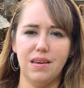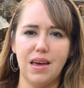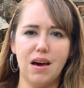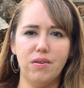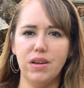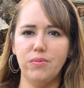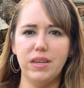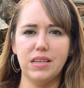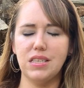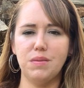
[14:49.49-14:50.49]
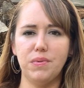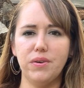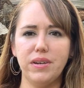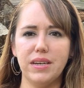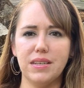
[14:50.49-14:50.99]
How can we
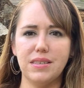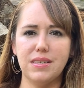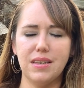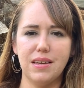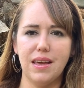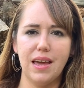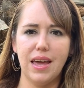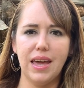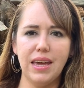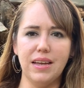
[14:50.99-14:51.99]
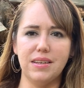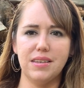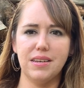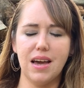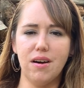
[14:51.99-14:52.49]
experience
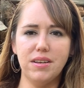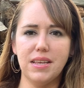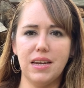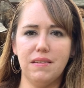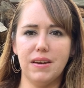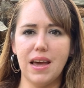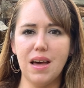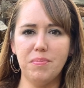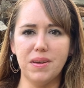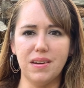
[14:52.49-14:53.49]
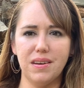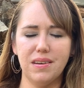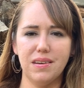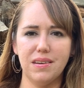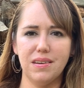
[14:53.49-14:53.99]
hate? How does that even happen?
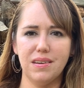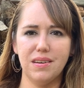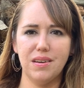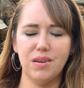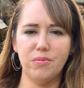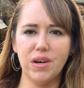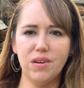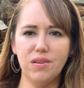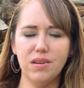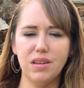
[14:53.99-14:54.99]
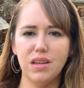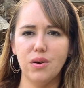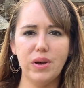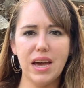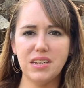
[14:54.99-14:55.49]
Well,
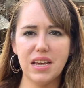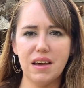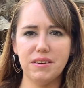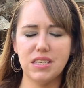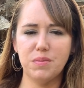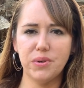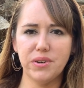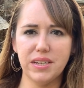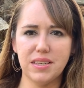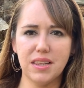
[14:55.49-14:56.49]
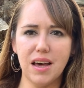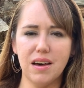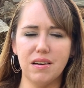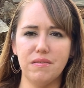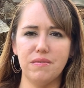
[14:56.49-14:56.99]
we had to have experienced
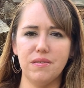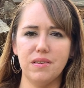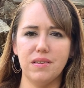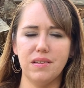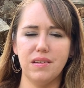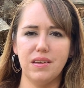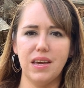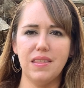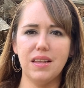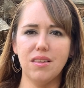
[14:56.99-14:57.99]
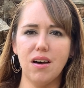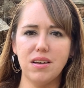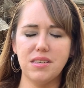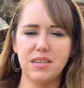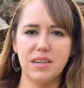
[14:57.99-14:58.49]
love and then
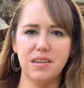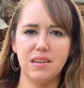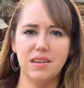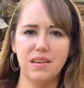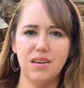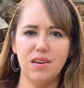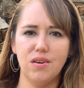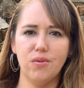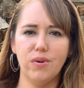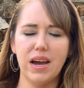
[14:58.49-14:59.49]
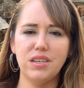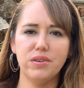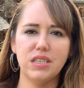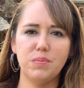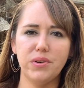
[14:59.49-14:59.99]
lost it, or had to
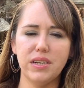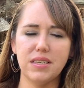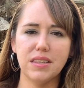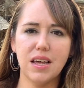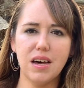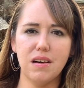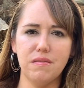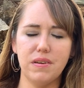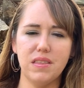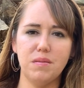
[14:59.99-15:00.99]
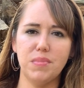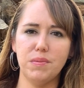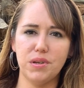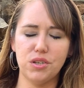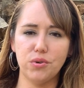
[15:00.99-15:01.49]
experience love and then
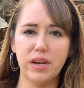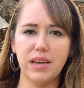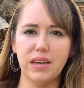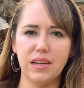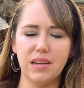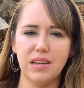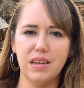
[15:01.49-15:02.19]
been betrayed,